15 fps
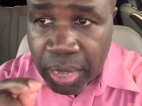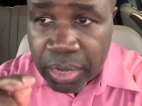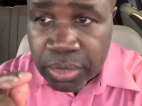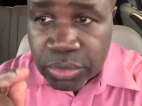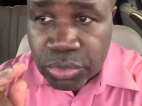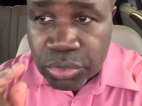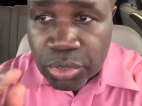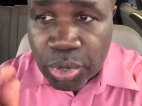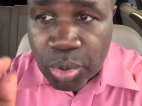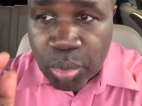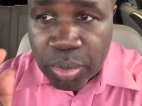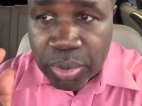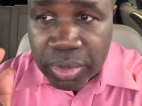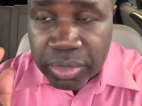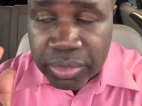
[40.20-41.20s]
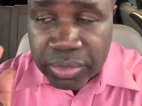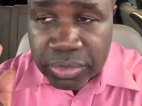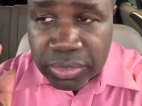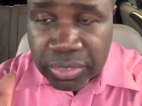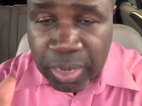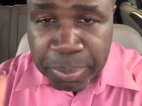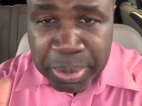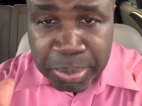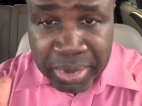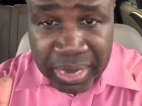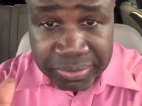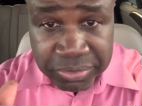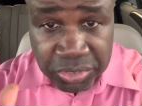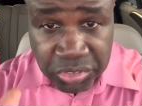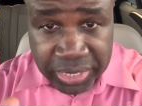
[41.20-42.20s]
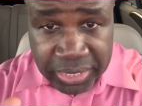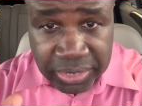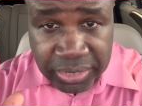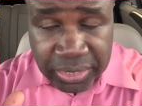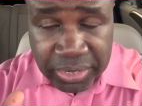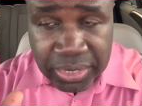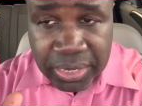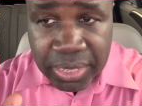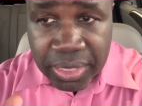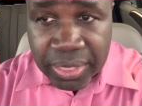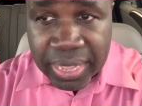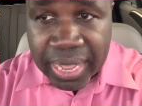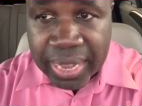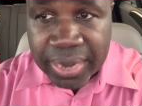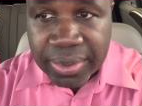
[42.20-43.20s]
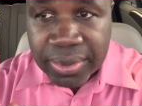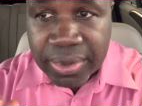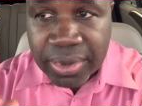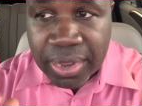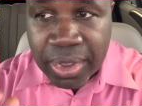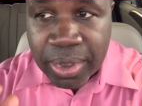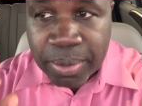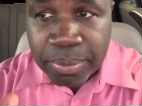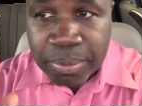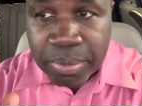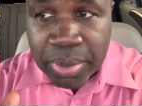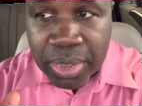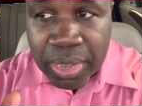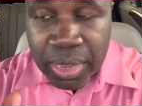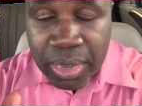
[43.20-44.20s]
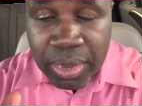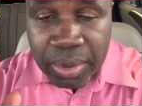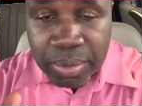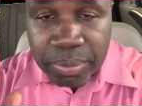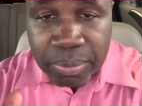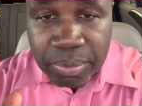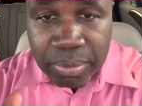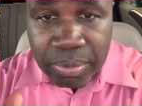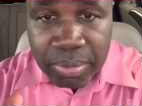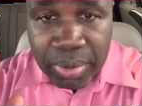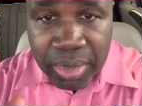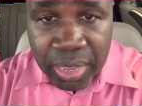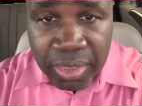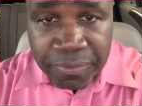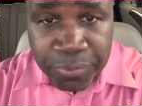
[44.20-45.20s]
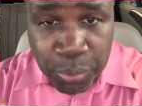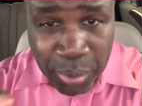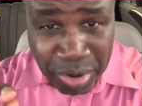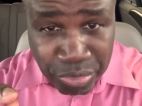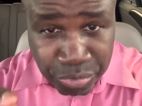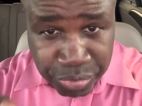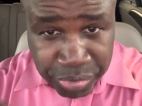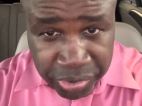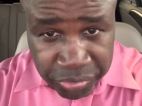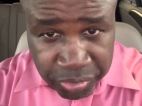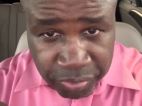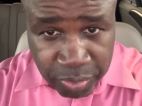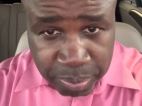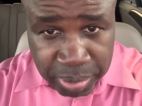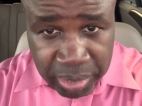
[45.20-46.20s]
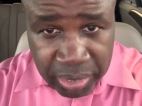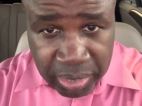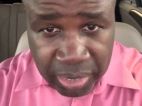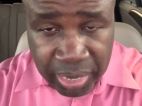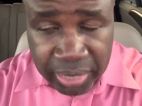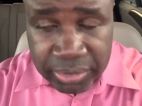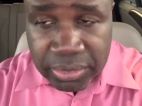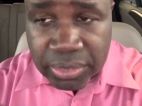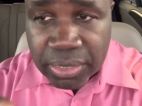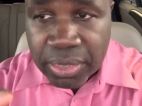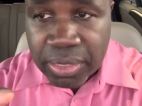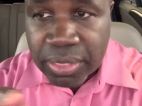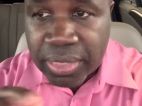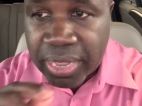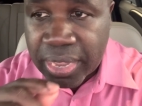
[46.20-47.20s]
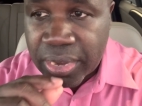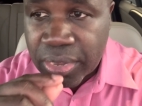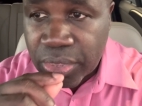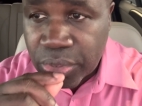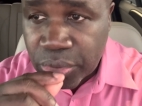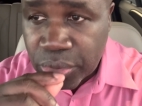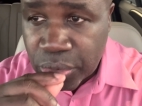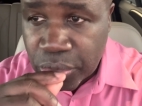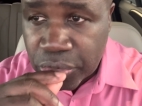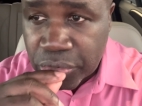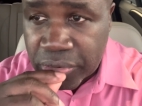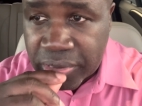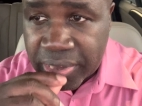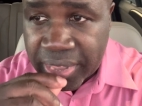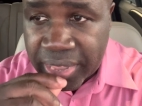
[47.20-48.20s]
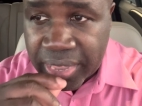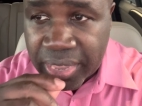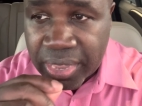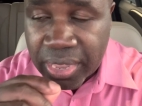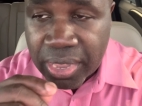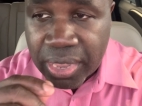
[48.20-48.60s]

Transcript: So some people have suggested that um, if you're at risk for blood clots, then you should take,